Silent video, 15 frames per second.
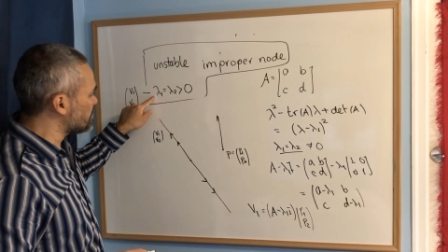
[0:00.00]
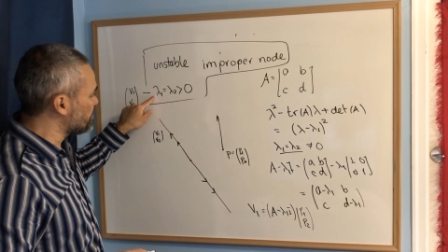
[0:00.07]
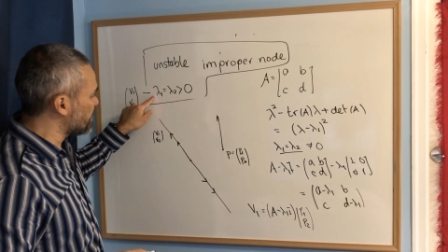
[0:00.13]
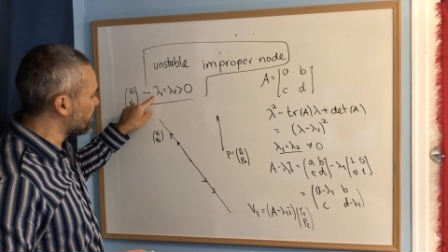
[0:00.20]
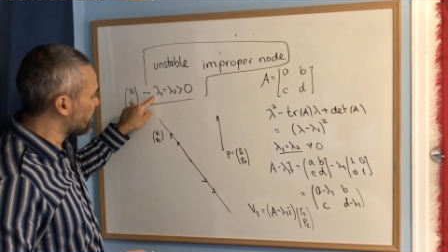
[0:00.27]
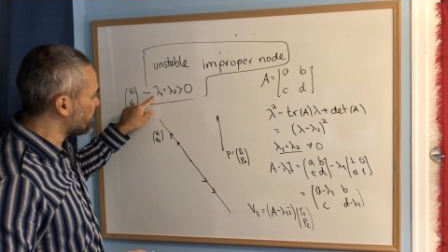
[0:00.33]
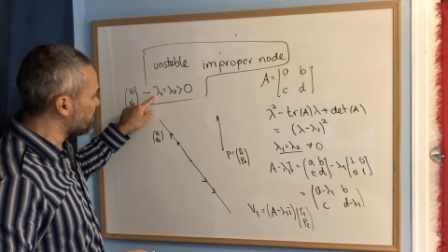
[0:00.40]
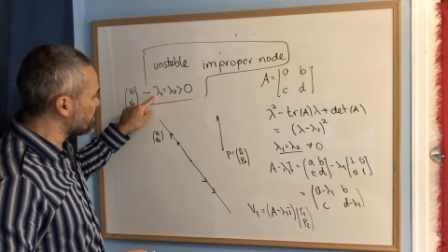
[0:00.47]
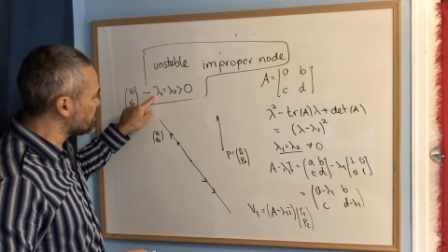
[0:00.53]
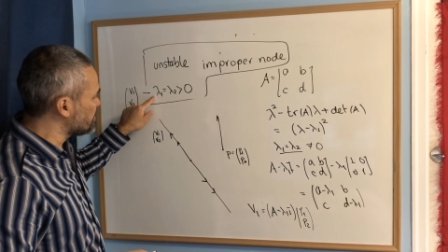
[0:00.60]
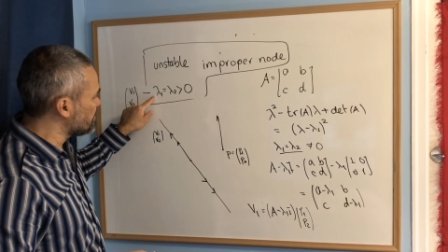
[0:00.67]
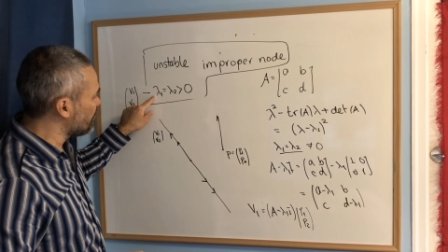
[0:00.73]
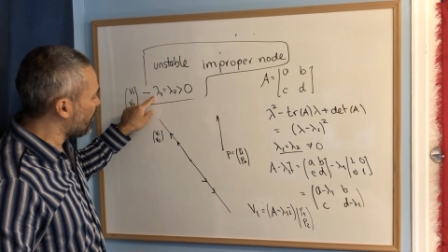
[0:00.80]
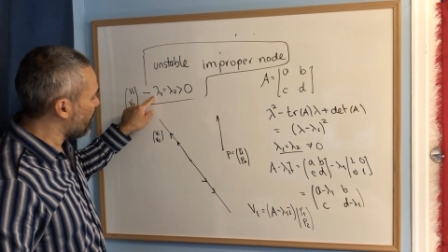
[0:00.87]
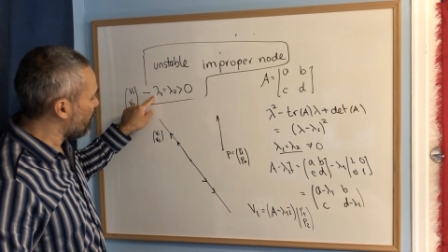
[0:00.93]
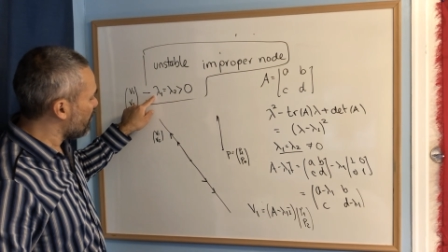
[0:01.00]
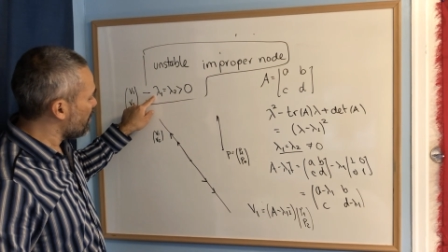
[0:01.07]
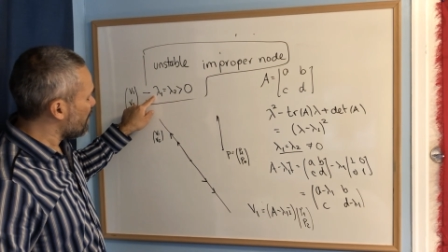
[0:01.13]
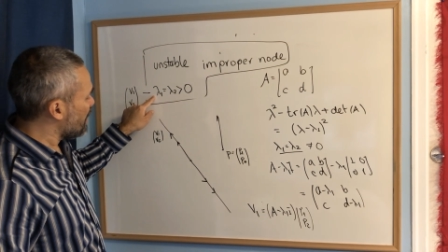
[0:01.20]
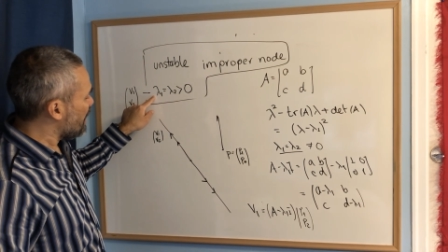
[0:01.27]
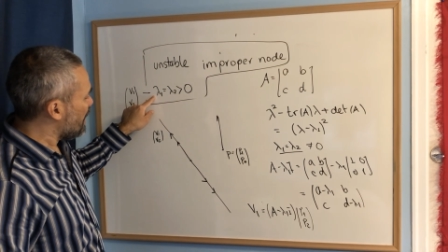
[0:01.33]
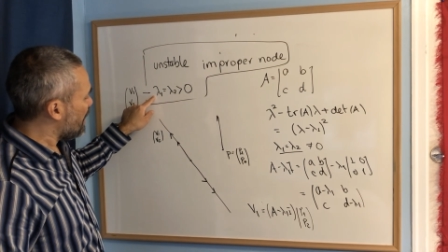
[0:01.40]
is bigger than 0,
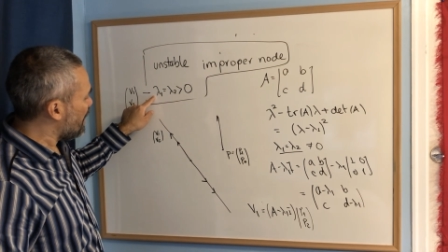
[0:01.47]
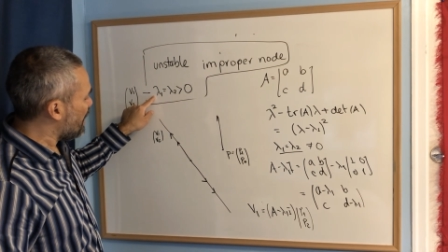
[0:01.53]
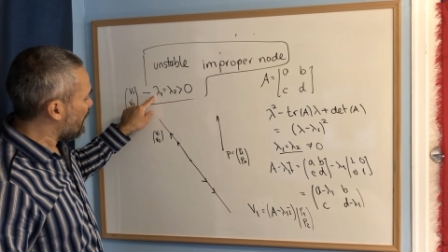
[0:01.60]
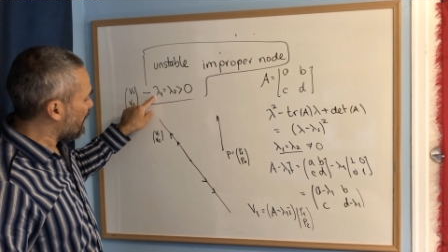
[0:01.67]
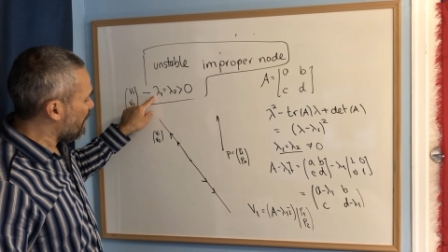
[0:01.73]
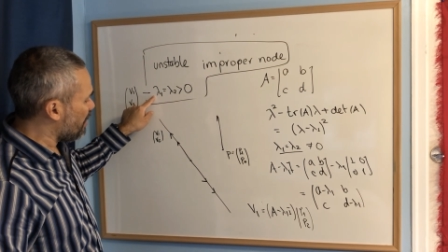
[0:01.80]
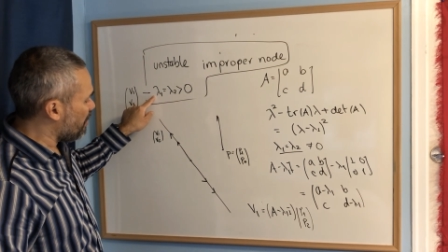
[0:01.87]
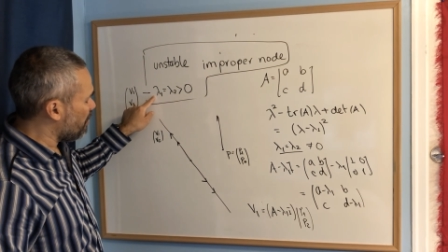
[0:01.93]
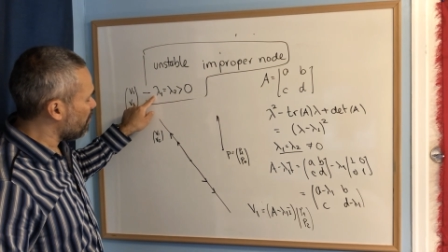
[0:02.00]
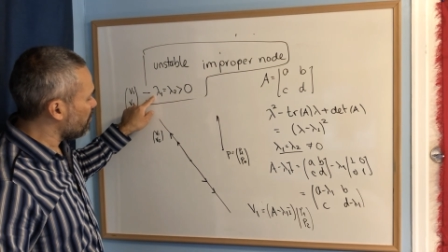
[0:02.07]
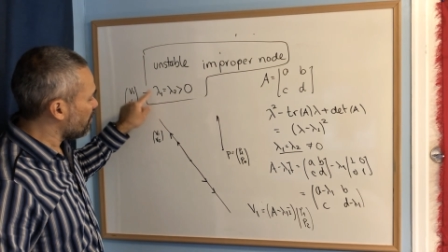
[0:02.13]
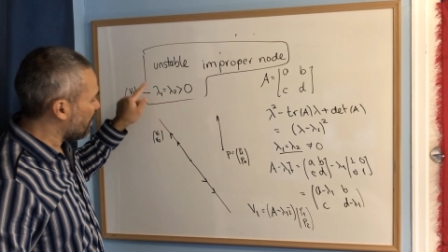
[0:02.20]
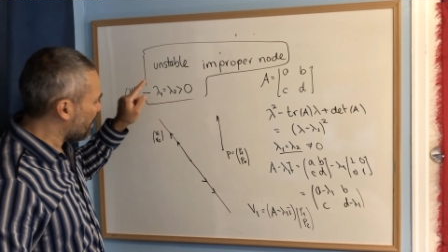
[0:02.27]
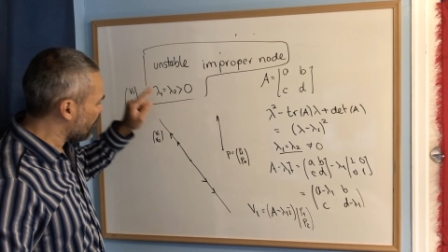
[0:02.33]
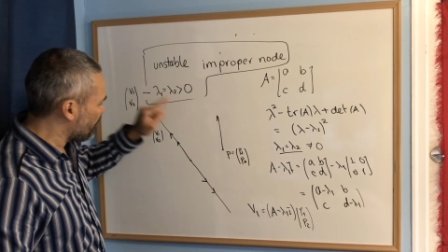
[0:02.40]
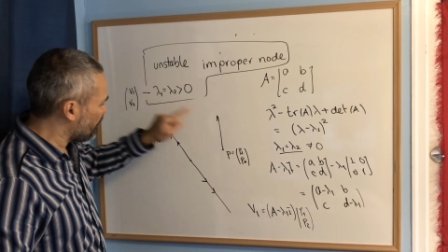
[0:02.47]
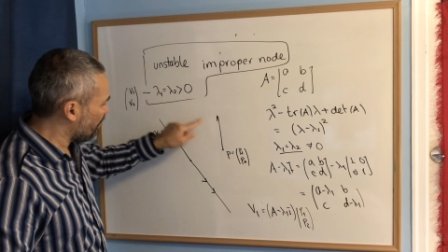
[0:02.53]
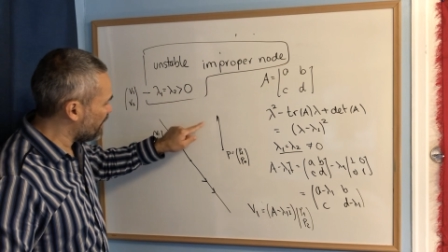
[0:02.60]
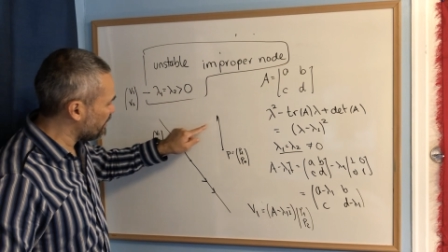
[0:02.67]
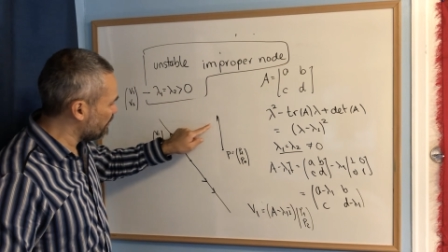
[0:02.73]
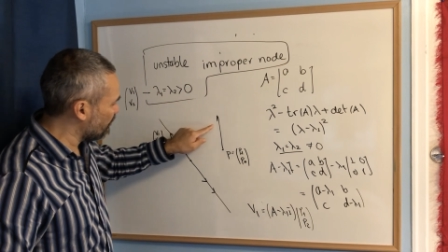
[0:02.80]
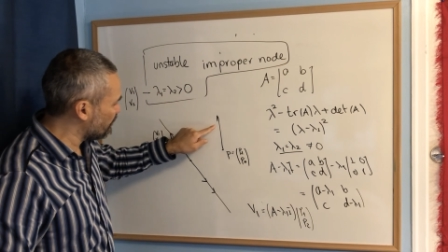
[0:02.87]
oh, I
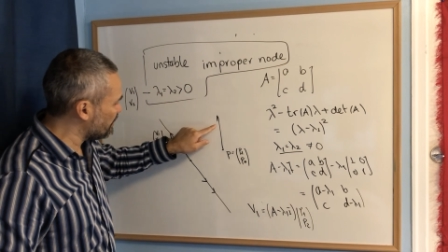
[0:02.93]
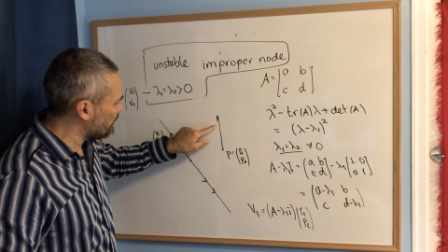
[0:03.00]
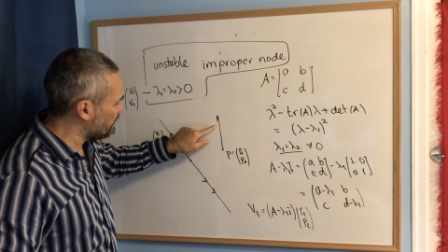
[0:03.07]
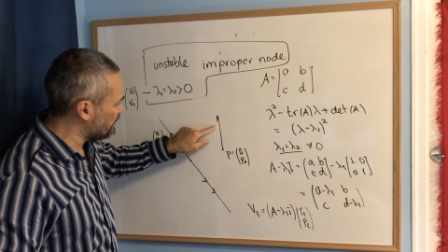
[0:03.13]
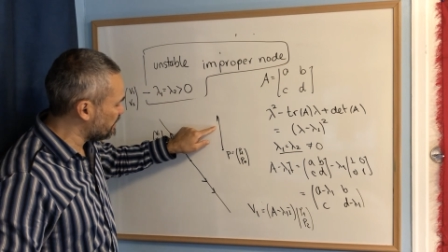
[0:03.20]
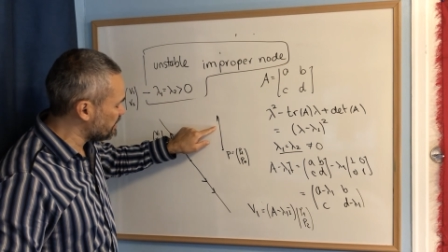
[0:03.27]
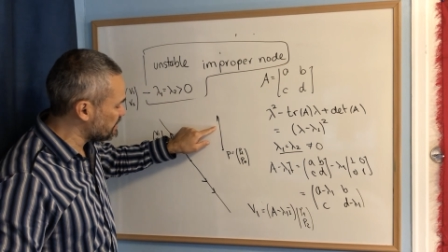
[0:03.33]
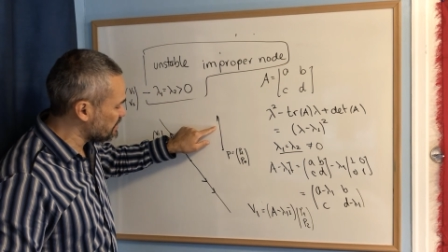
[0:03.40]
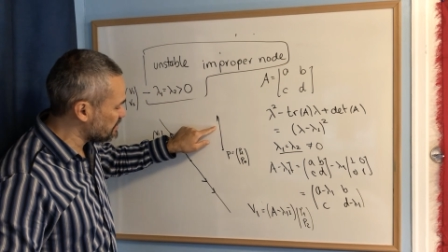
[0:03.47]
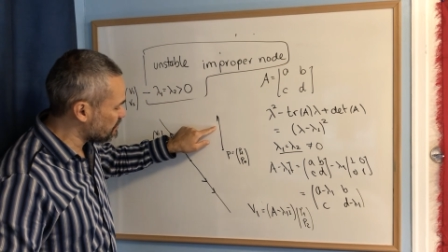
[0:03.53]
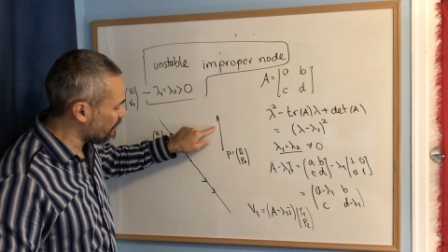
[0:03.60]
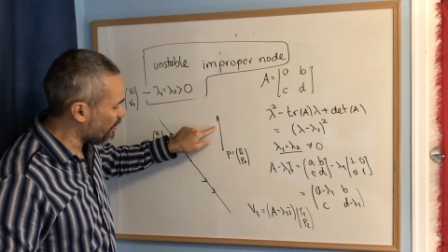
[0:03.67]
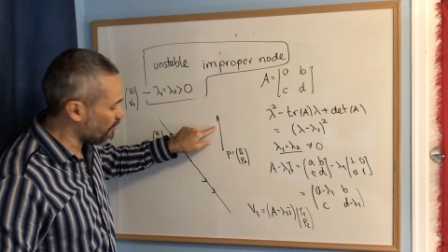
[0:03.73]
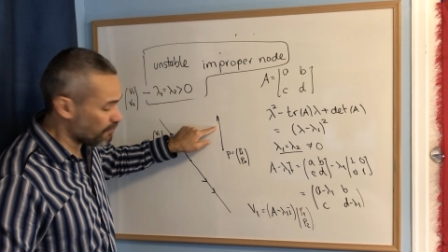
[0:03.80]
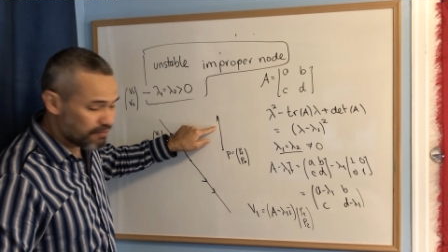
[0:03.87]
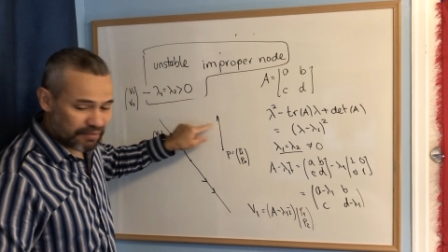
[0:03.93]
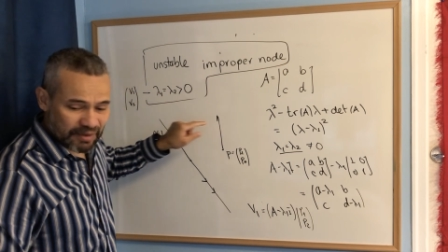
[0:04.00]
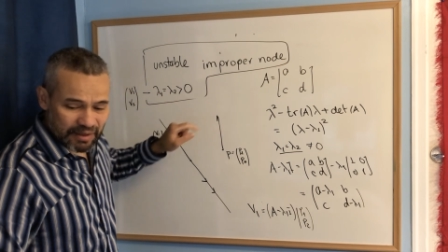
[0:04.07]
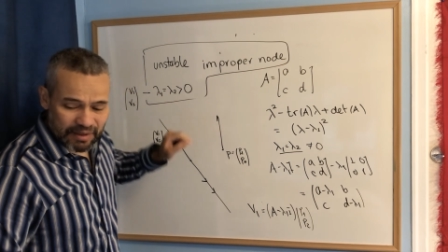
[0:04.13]
forgot. No, th th this is wrong.